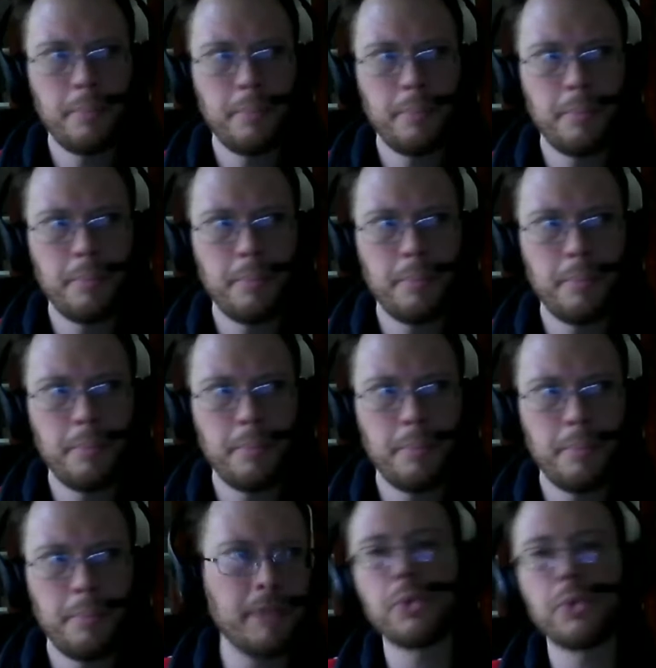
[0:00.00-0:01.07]
But I
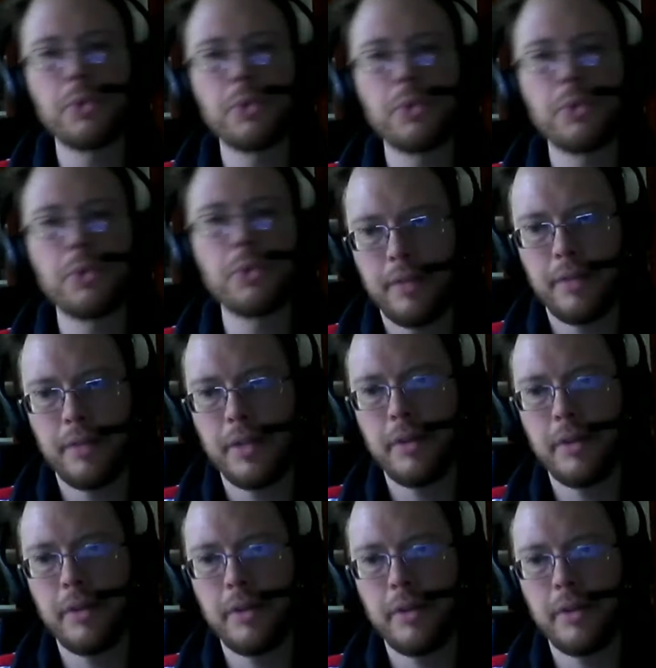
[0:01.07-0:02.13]
never worked directly on a
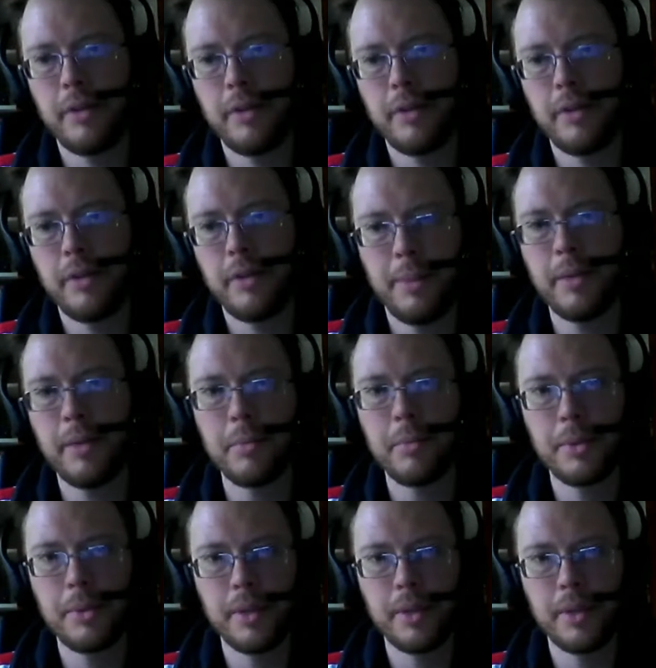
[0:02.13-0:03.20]
video game, and I think that
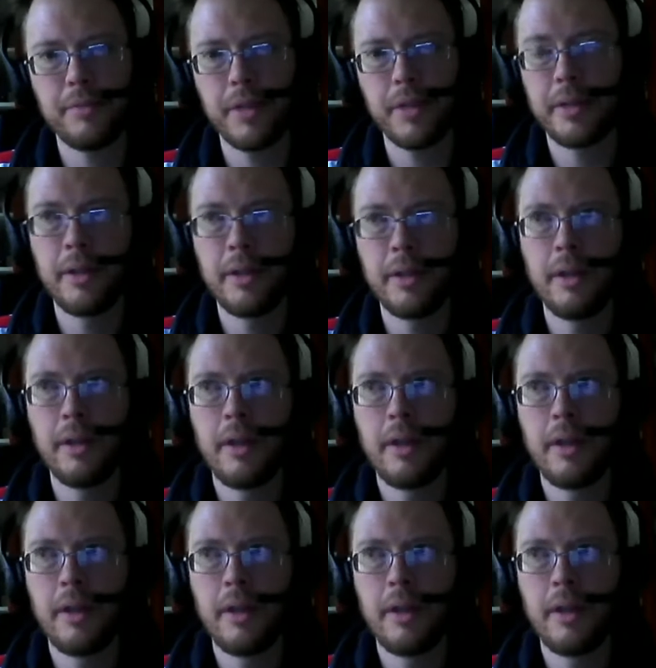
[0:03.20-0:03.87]
would be really fun.